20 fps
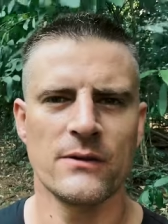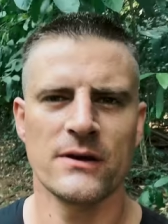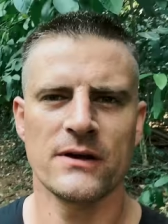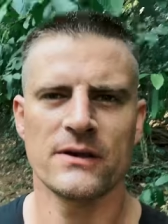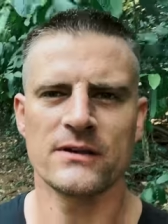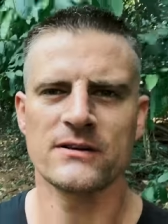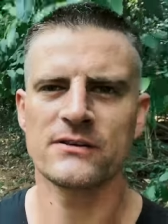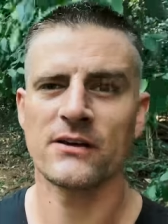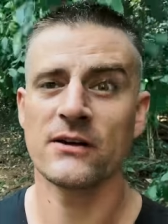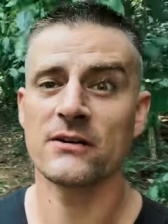
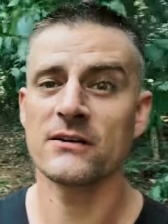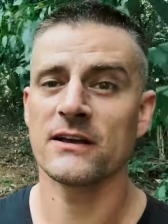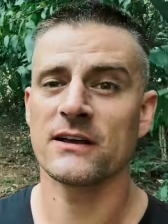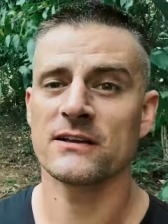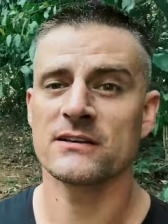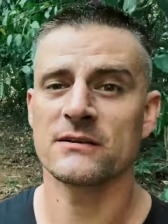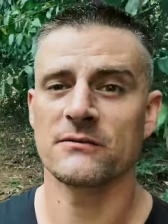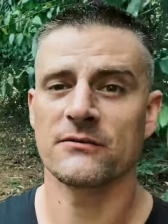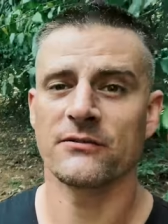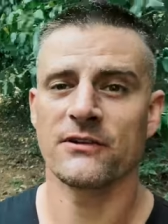It's starting to
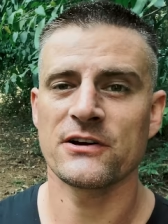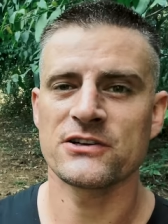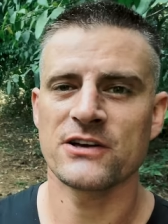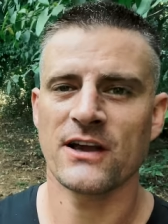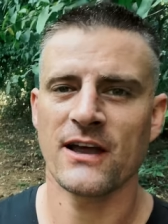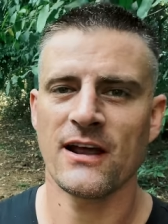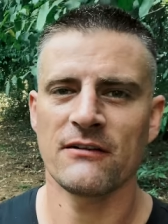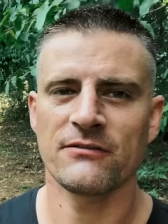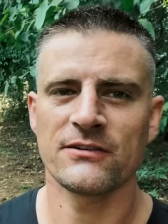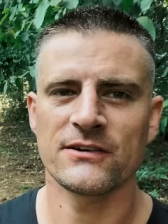get some fresh
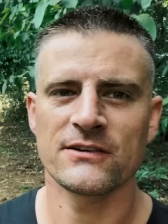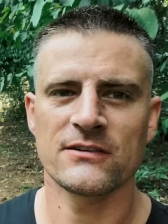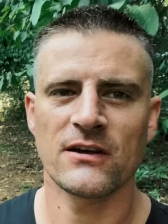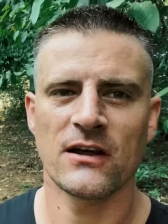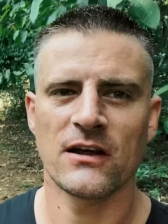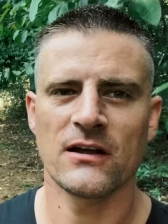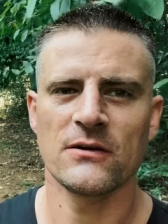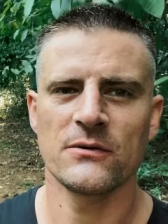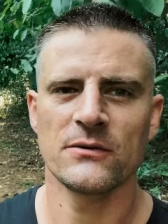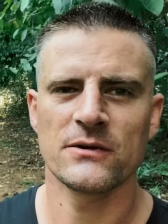elephant
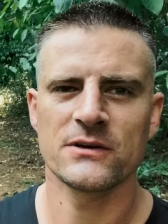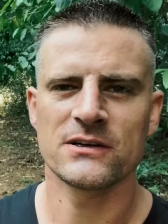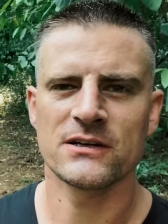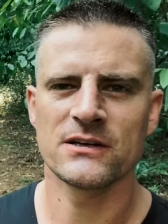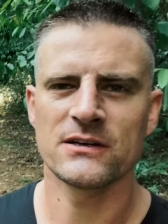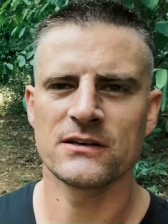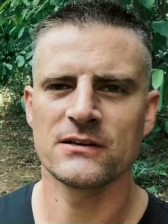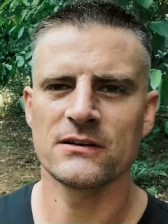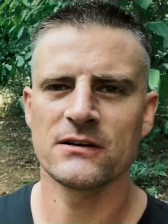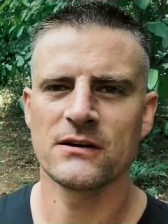sign, which
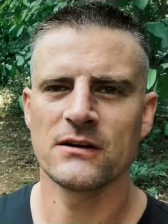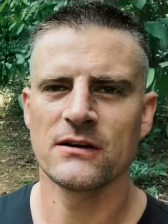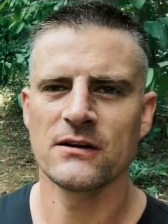is